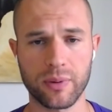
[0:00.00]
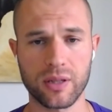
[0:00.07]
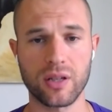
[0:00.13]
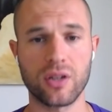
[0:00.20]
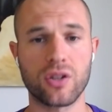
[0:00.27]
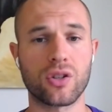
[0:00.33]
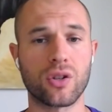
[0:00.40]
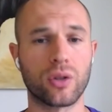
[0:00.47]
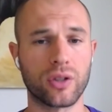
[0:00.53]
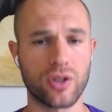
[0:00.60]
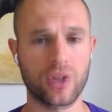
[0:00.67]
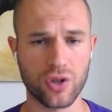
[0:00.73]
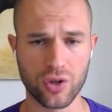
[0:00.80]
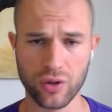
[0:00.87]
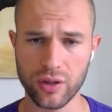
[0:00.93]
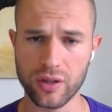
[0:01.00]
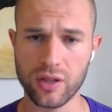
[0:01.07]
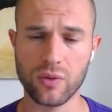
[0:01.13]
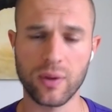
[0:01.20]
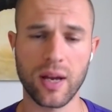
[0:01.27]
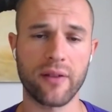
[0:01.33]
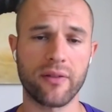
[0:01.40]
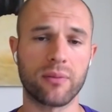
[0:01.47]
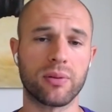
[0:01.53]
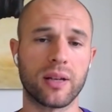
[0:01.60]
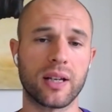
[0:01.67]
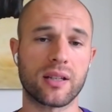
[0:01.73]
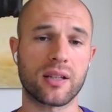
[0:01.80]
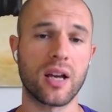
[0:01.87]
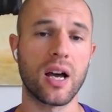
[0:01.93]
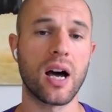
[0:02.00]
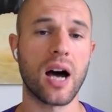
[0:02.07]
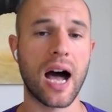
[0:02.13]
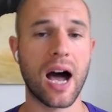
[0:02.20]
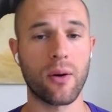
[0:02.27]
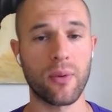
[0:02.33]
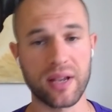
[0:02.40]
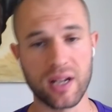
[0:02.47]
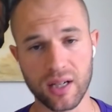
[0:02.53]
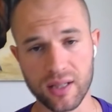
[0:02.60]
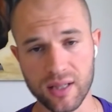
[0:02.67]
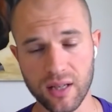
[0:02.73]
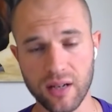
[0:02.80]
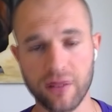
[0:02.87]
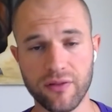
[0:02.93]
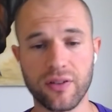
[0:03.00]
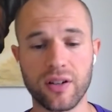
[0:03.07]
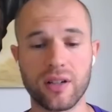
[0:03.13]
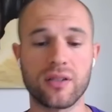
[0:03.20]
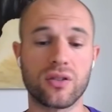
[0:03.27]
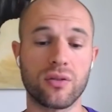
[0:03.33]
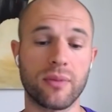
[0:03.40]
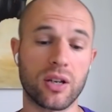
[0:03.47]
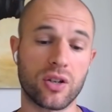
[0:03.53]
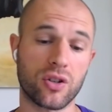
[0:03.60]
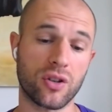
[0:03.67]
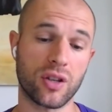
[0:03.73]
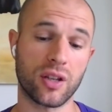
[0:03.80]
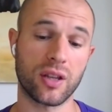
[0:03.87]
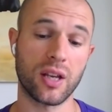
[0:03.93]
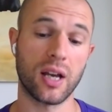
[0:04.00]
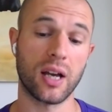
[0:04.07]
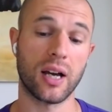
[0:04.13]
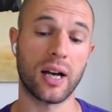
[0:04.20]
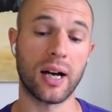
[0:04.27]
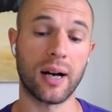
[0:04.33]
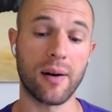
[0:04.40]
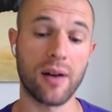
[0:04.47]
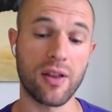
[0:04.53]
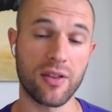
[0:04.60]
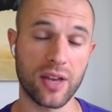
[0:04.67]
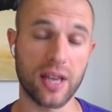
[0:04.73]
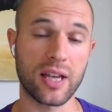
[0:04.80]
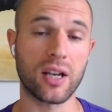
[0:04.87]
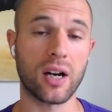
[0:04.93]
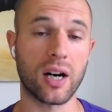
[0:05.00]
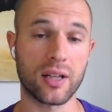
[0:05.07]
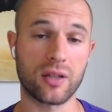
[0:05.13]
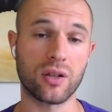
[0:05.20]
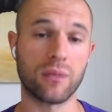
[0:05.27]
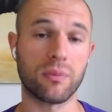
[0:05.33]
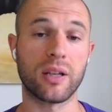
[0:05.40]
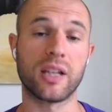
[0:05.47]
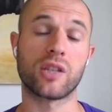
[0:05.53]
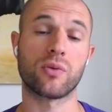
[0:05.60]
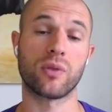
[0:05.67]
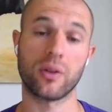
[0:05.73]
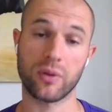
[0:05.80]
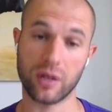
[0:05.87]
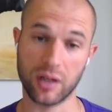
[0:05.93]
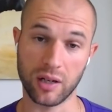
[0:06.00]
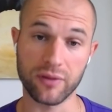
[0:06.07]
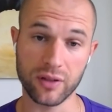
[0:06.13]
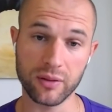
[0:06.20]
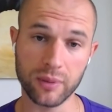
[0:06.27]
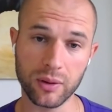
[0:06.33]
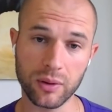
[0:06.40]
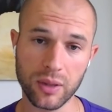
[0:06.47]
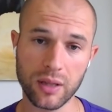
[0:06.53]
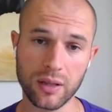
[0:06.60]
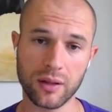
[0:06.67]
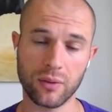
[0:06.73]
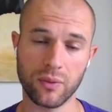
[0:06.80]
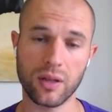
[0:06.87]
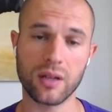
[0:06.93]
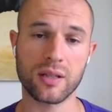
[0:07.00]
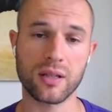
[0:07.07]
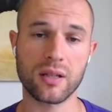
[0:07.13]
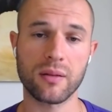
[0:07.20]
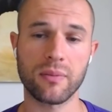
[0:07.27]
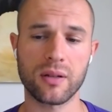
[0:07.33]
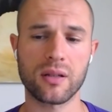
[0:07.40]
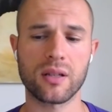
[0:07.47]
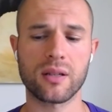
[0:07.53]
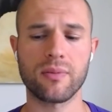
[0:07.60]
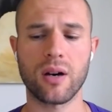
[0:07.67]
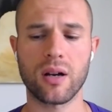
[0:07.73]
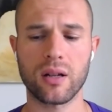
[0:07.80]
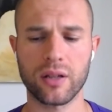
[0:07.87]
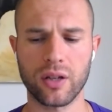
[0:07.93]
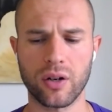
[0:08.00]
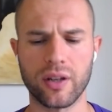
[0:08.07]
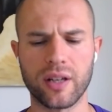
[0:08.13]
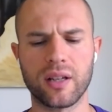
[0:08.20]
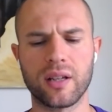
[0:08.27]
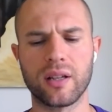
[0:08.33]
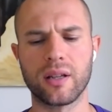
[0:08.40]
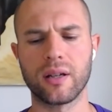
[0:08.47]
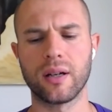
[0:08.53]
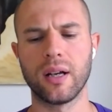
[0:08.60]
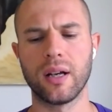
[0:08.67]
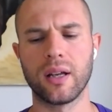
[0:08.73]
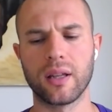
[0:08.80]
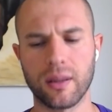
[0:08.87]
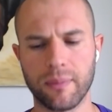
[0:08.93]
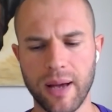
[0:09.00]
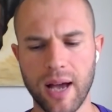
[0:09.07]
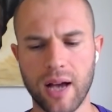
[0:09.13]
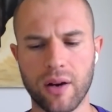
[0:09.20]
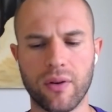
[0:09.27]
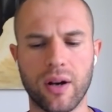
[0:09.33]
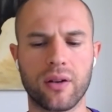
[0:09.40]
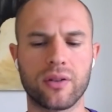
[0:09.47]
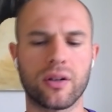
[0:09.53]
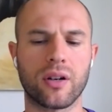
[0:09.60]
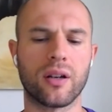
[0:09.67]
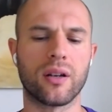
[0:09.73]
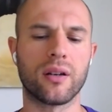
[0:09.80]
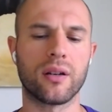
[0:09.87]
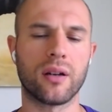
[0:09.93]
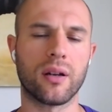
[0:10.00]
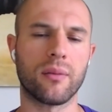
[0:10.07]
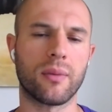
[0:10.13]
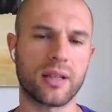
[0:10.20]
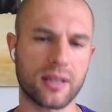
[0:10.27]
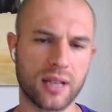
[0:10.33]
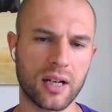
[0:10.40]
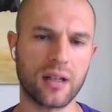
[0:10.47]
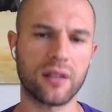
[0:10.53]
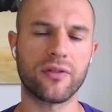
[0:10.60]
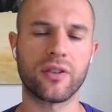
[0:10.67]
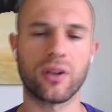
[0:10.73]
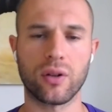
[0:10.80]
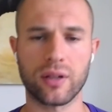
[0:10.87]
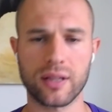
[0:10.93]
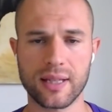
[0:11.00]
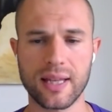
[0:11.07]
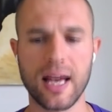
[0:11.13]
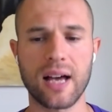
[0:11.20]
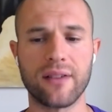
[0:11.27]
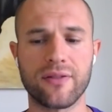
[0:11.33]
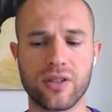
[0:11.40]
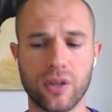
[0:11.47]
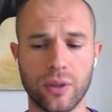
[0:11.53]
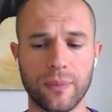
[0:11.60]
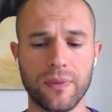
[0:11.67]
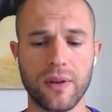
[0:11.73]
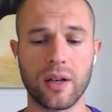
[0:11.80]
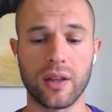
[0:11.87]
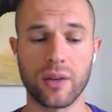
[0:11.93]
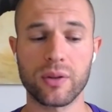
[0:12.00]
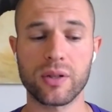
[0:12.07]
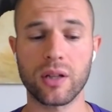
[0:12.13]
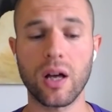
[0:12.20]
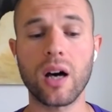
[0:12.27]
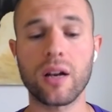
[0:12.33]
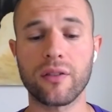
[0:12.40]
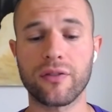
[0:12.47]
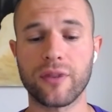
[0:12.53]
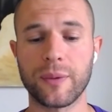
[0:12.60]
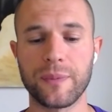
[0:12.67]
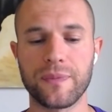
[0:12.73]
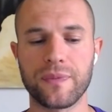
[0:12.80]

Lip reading: our procedures, all the insurances we have in place, how we custody funds to make sure that they got to a place where they were comfortable with us as a business model. They did the background on myself and all the staff. So there was a lot of